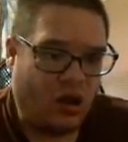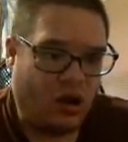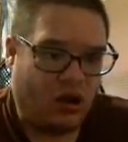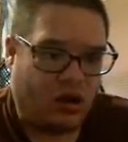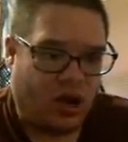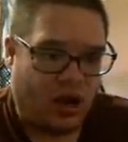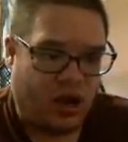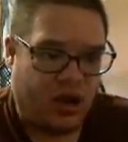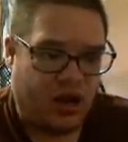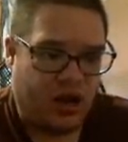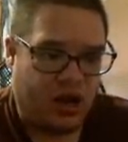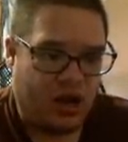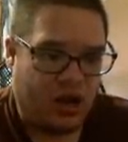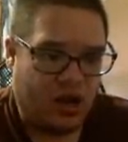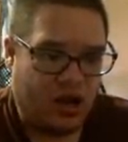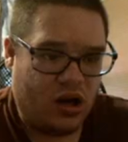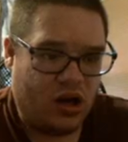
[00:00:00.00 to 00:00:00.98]
Okay.
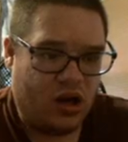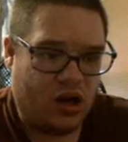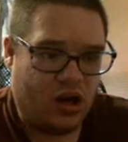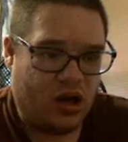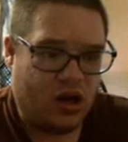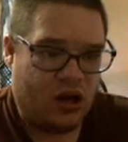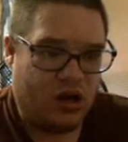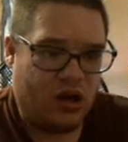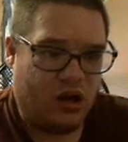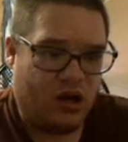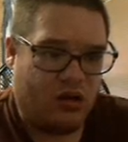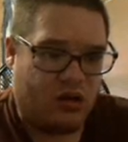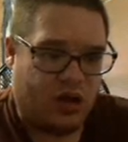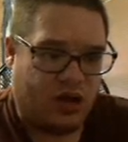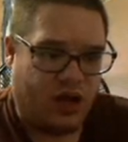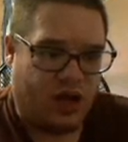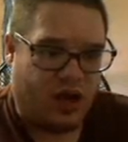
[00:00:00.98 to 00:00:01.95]

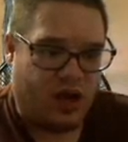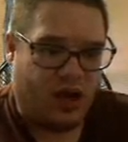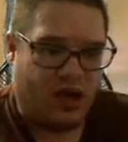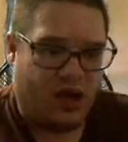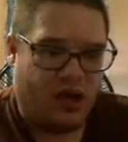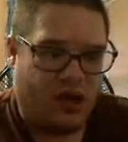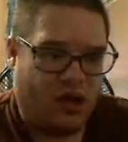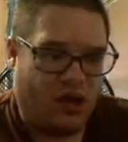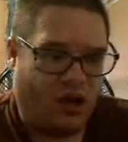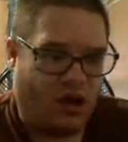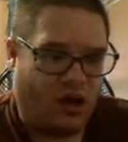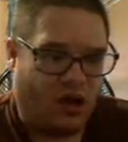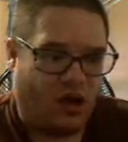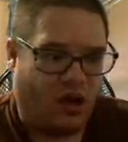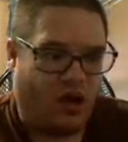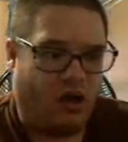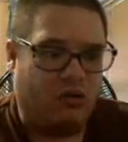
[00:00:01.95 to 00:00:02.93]
Okay.
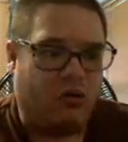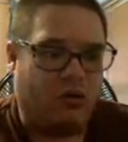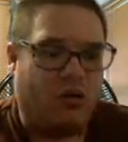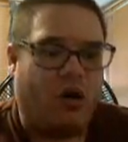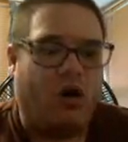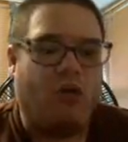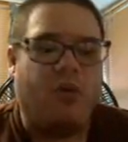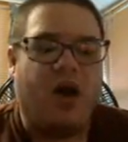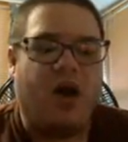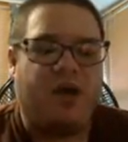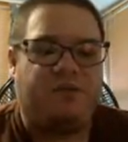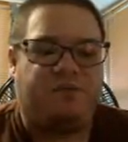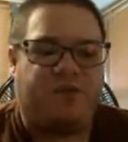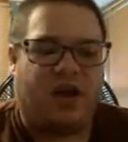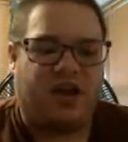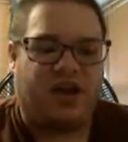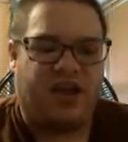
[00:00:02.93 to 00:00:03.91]
Oh, oh, oh my
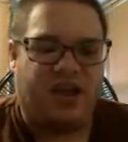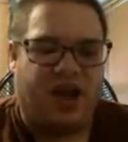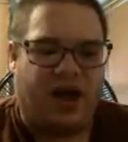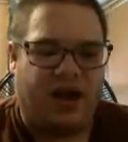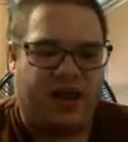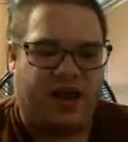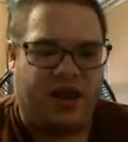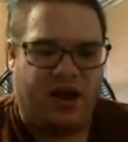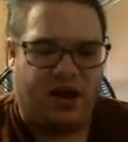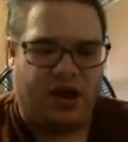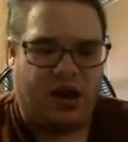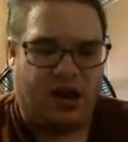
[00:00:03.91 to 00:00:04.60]
fucking god, I hear-